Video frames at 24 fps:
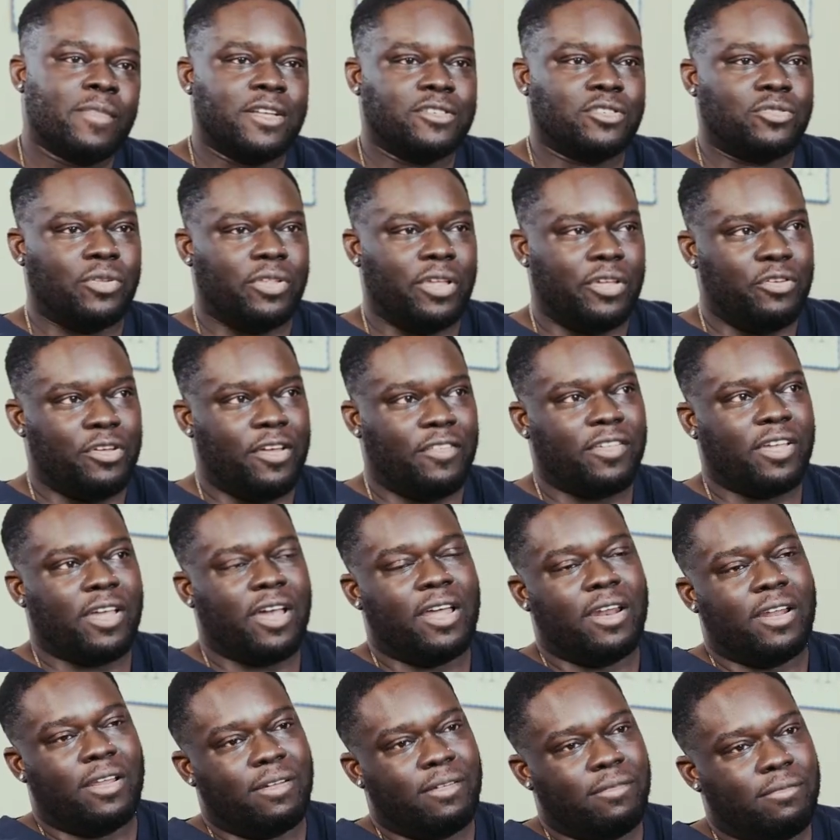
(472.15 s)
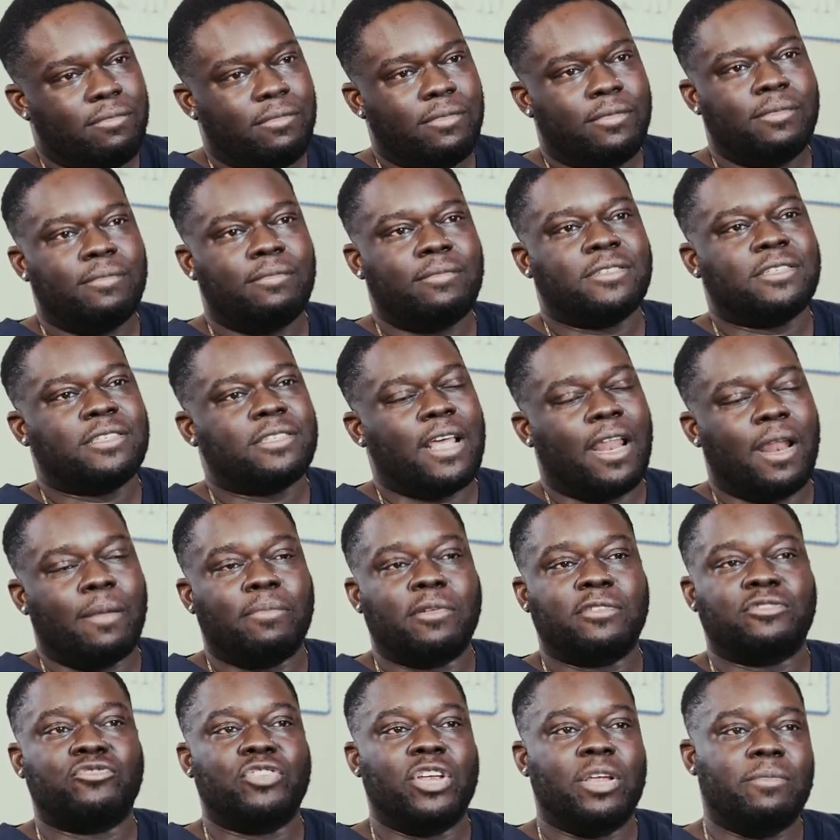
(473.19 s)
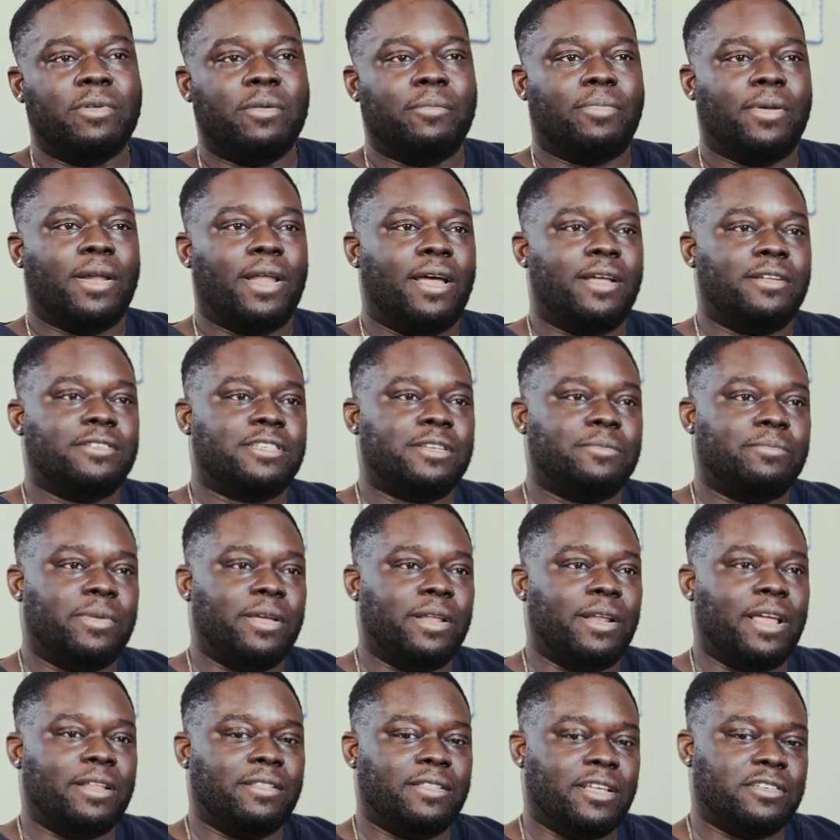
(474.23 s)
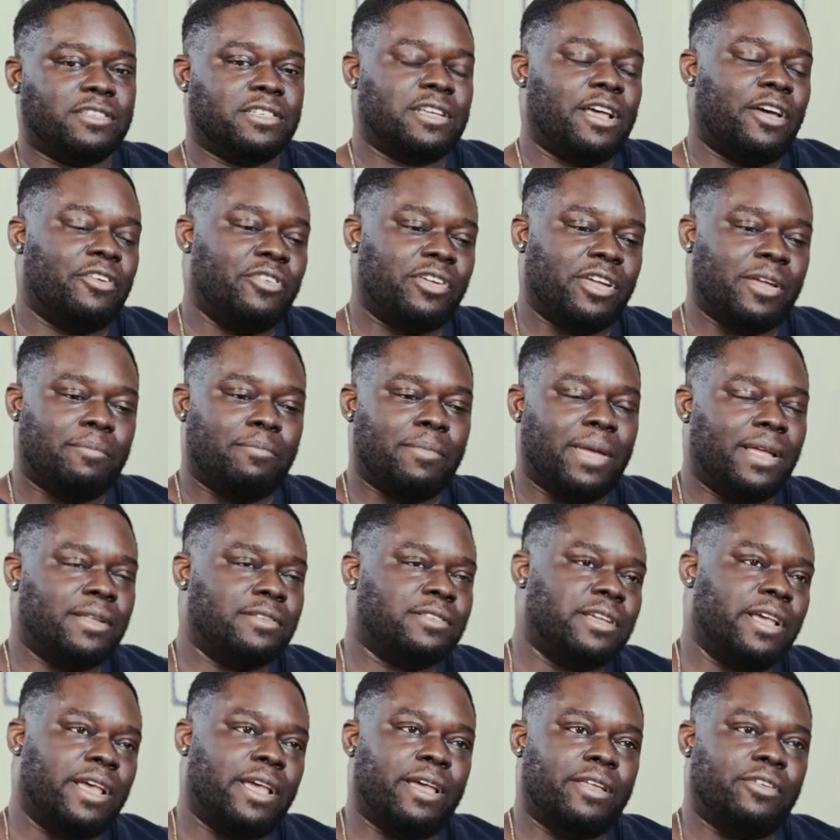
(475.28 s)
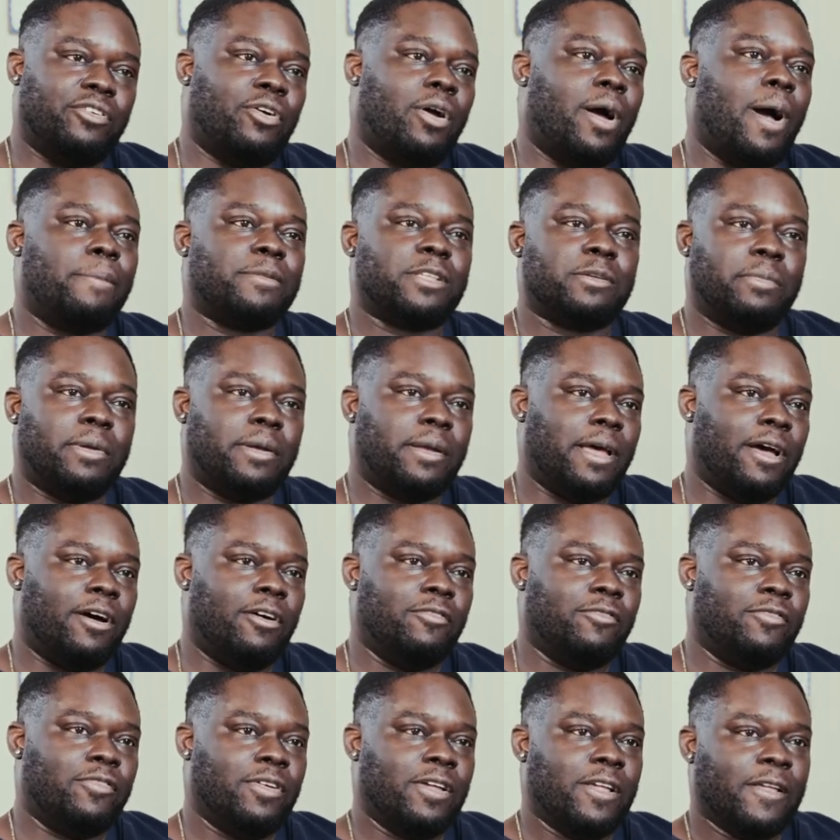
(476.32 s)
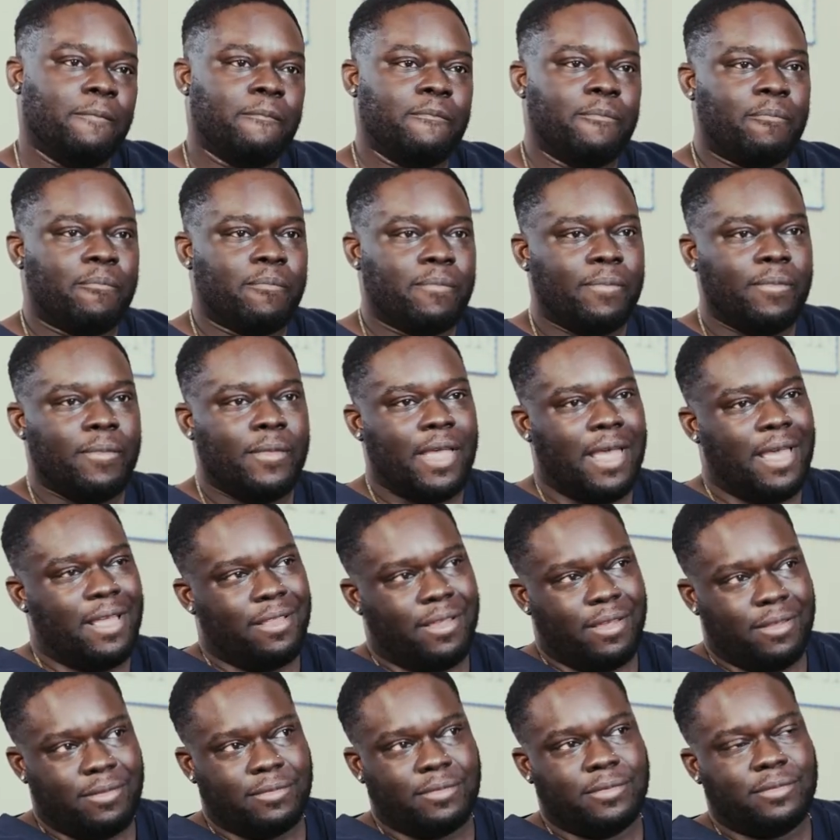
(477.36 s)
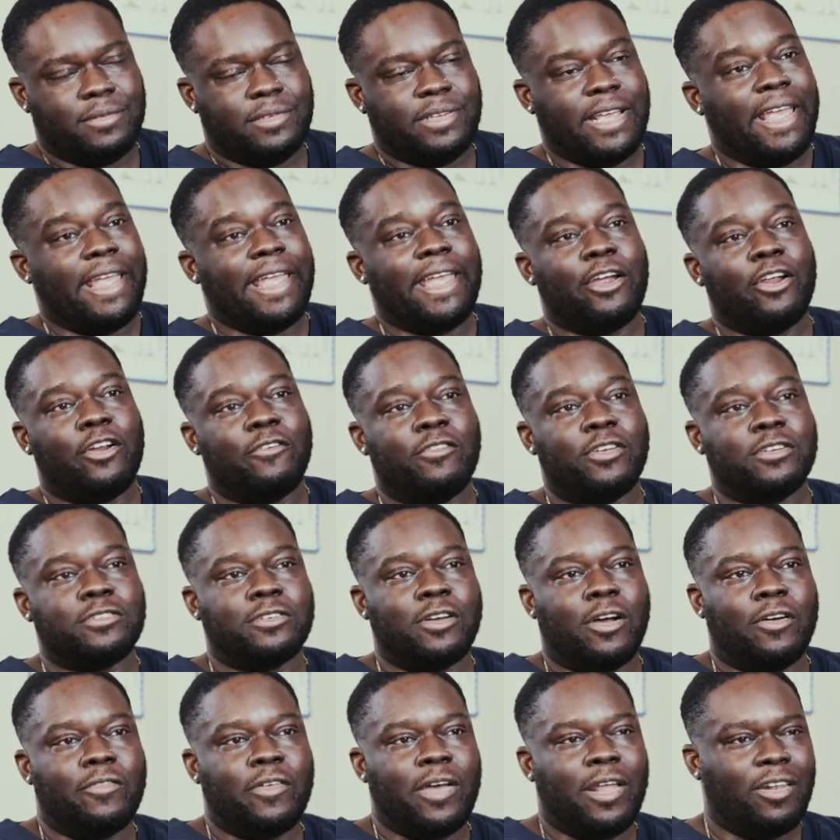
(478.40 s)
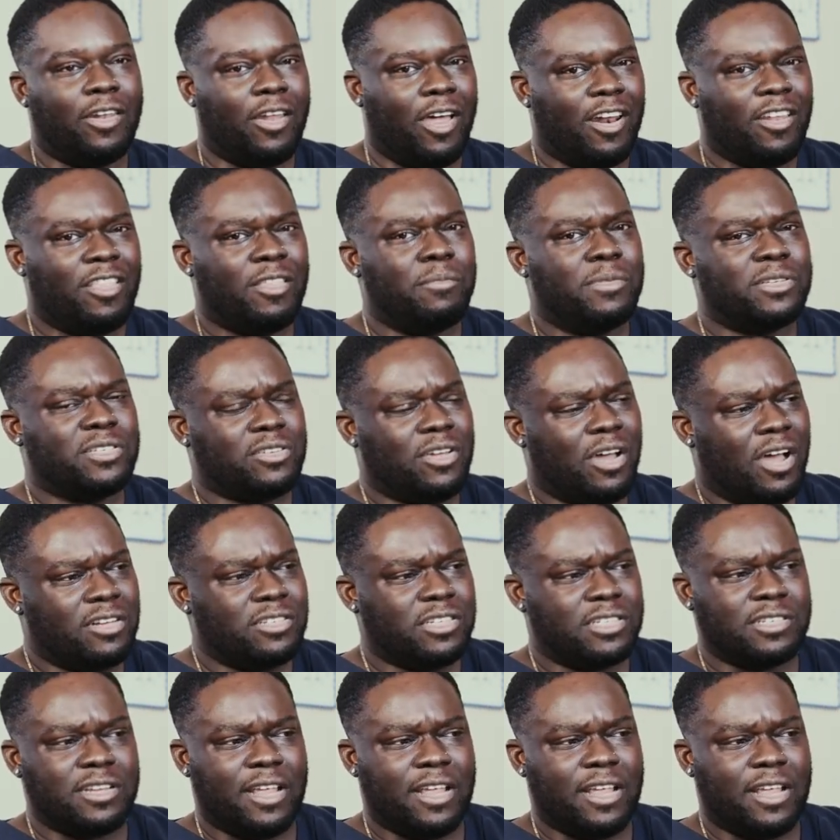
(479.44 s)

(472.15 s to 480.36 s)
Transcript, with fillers: So then you have to kind of set up a treatment plan to be like, this is how you can maintain your optimum health and then take care of yourself. A lot of the massage